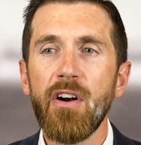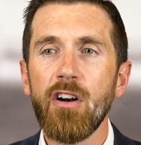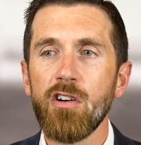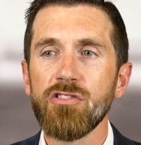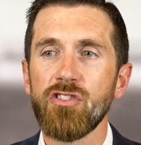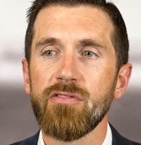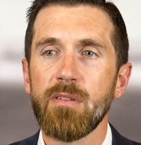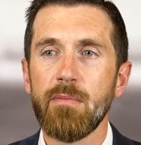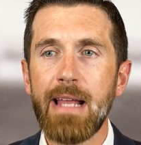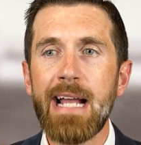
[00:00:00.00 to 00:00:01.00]
are also
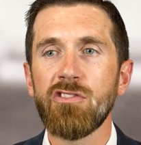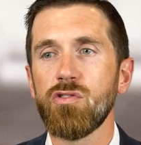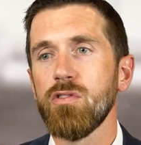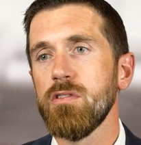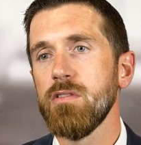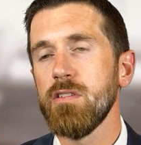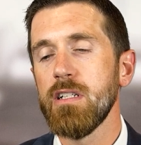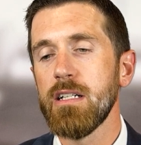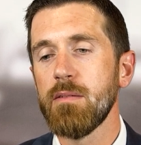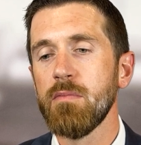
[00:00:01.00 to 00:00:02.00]
some natural
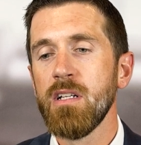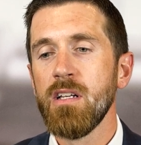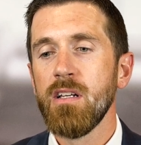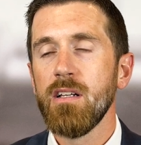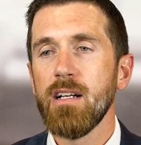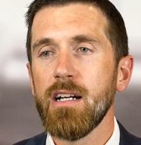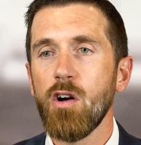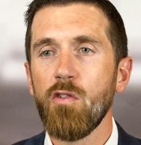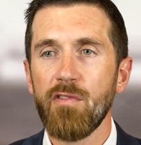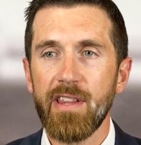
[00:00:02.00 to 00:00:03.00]

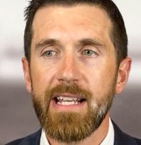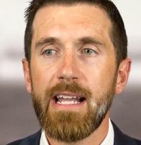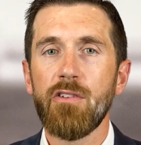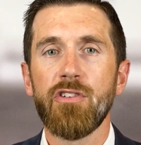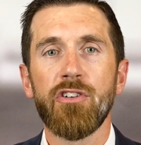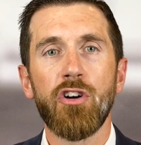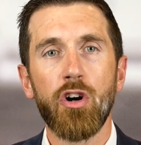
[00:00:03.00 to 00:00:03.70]
over-the-counter